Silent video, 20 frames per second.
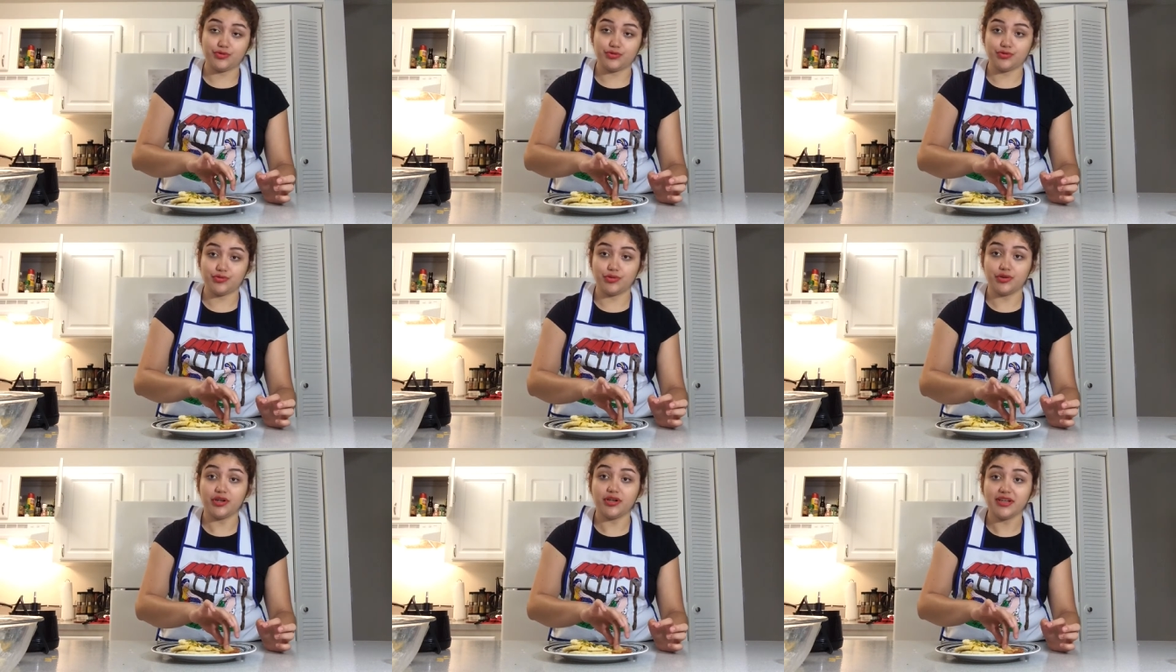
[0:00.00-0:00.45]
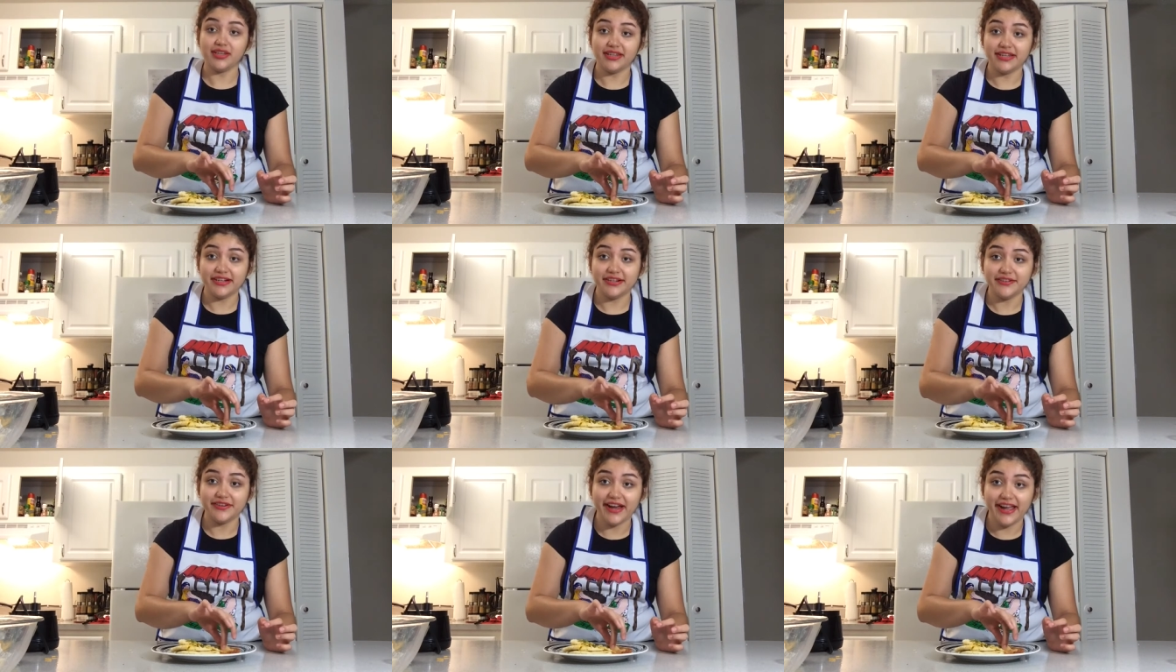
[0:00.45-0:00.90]
swirl
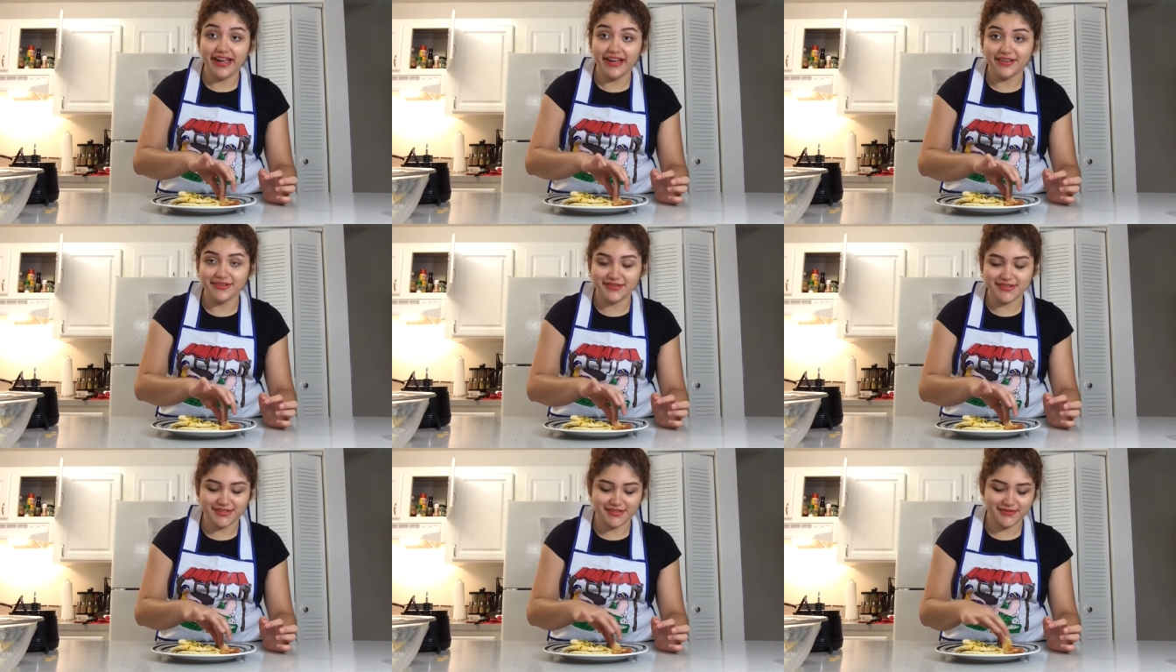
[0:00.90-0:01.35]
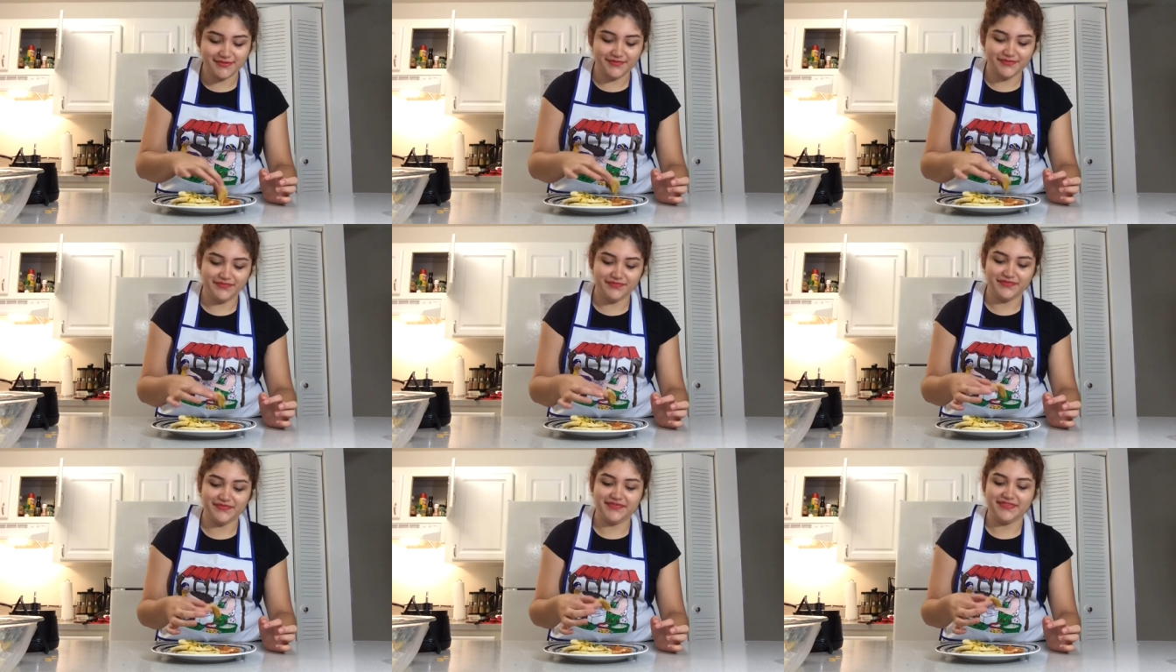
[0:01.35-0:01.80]
it around,
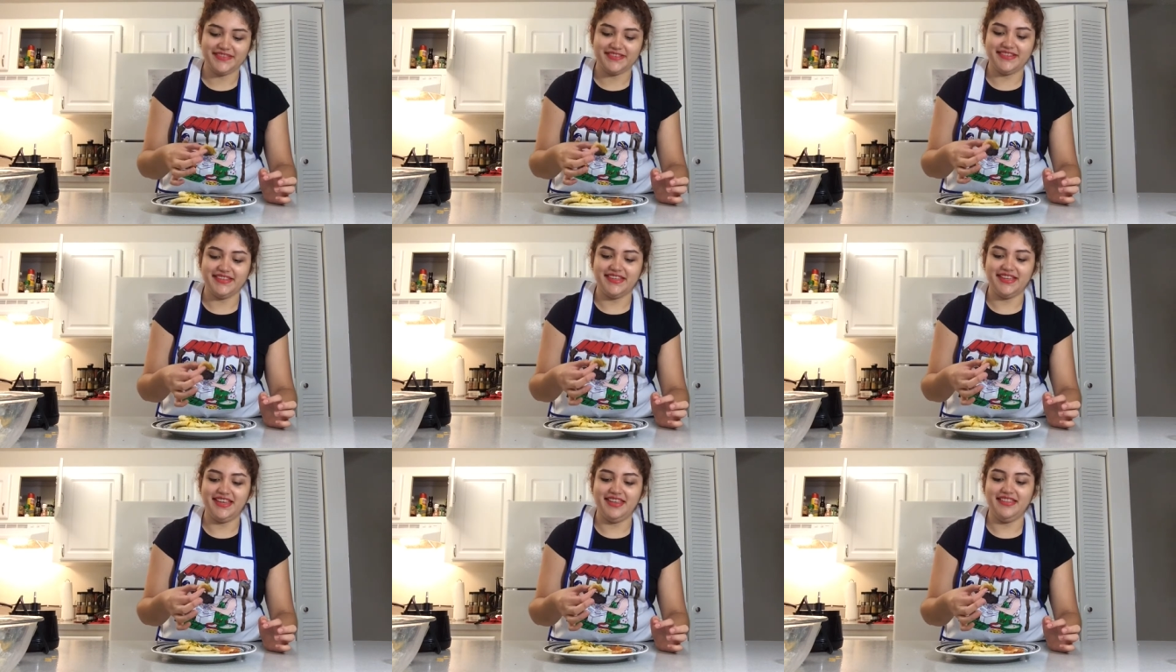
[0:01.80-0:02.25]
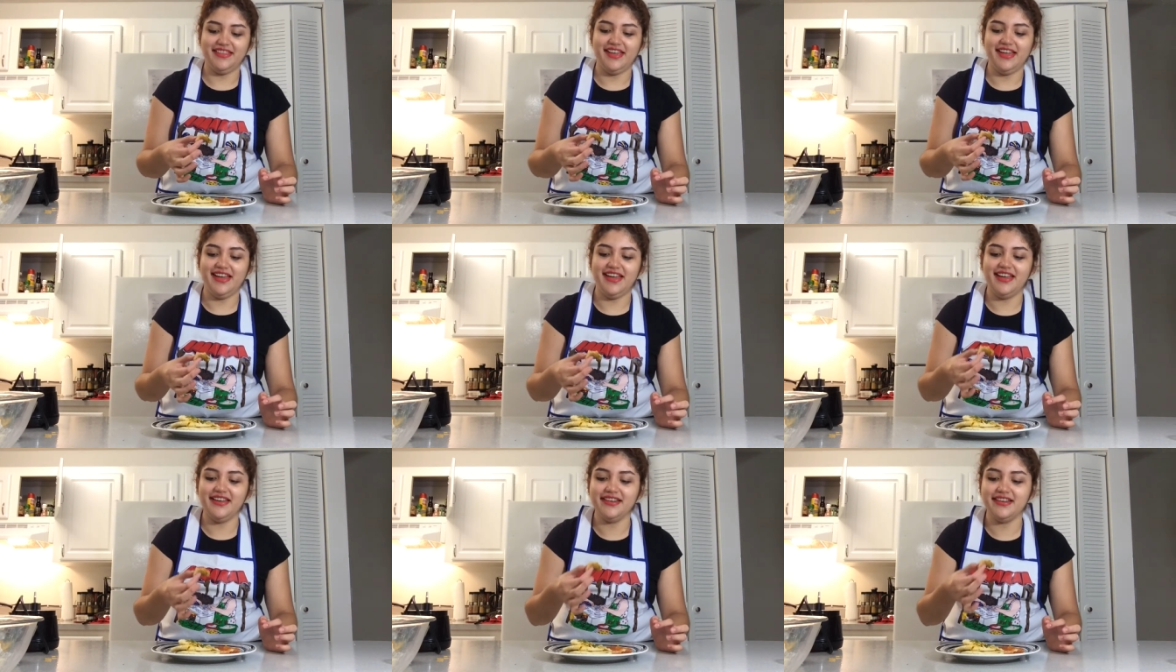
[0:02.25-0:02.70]
and
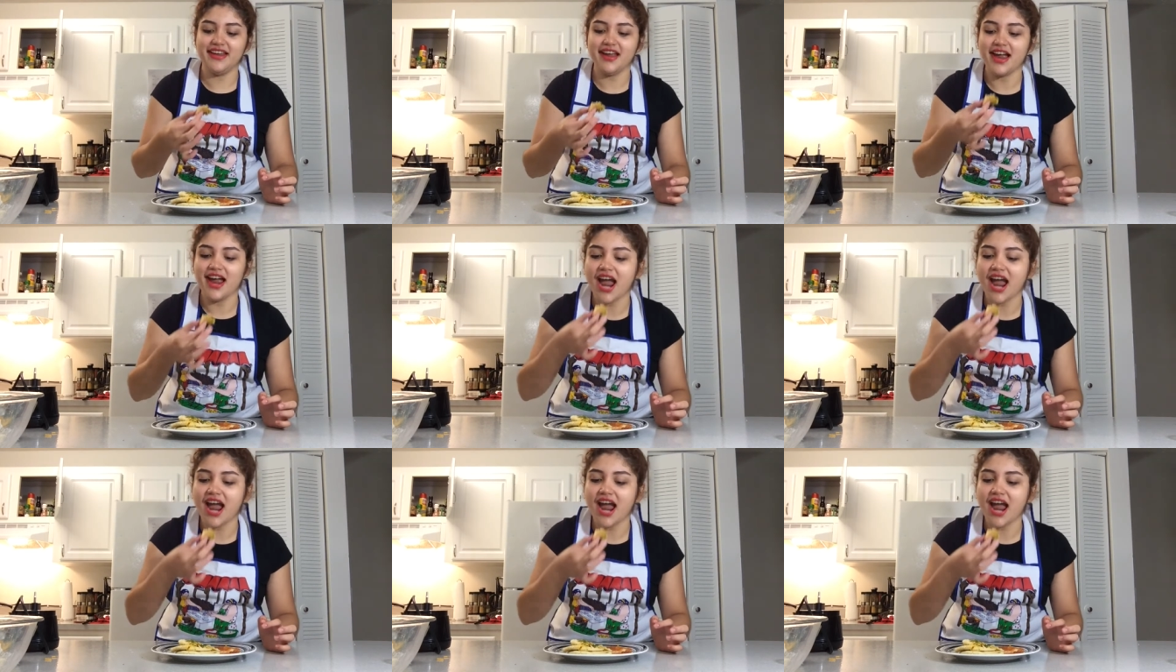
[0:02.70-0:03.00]
then